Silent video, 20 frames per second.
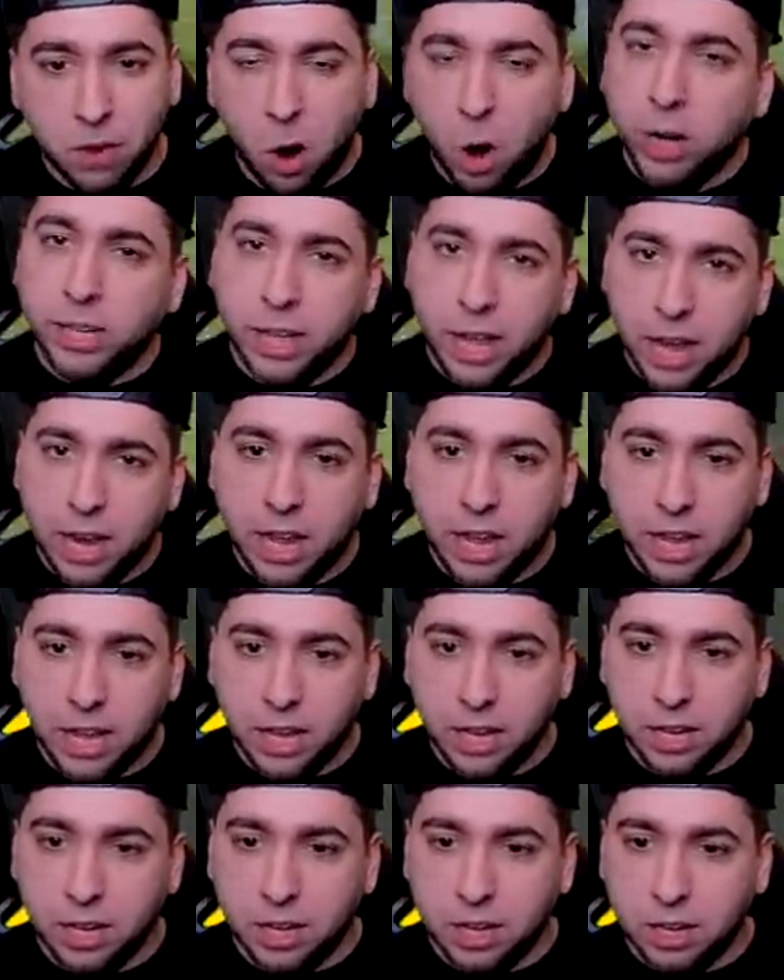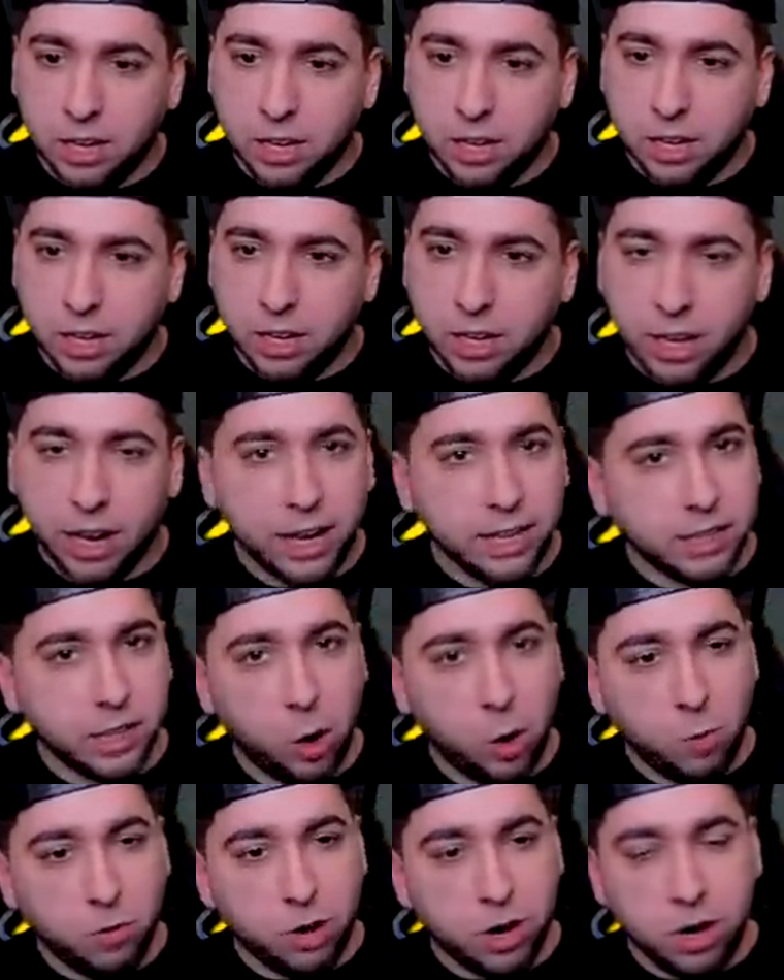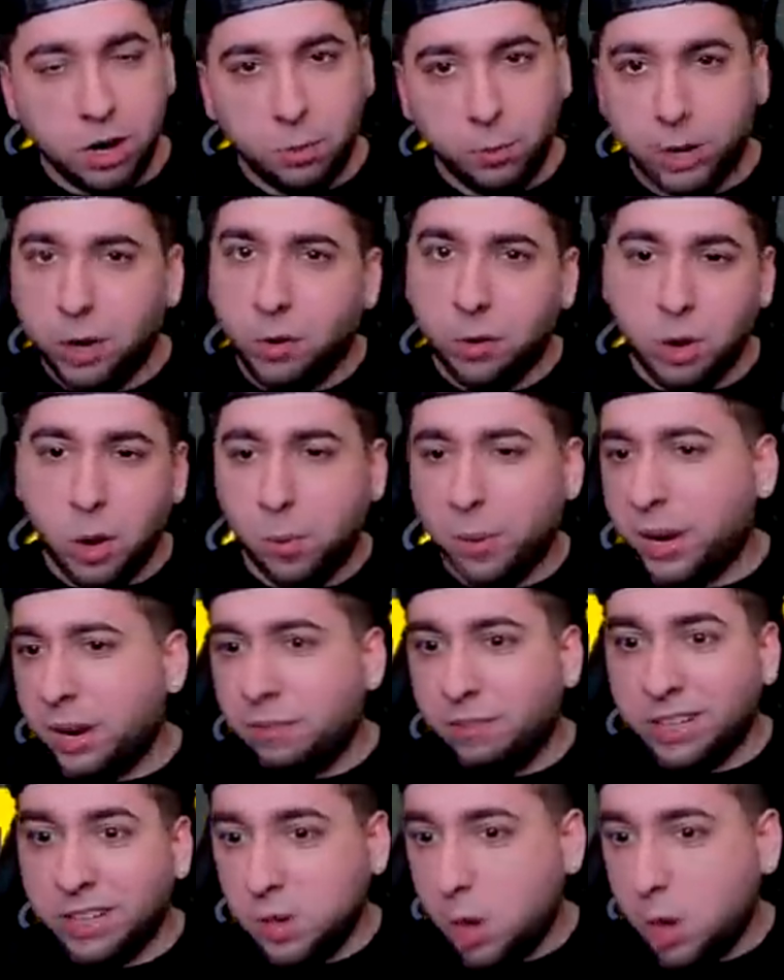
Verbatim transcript: or did he? Is it over? We don't know. None of us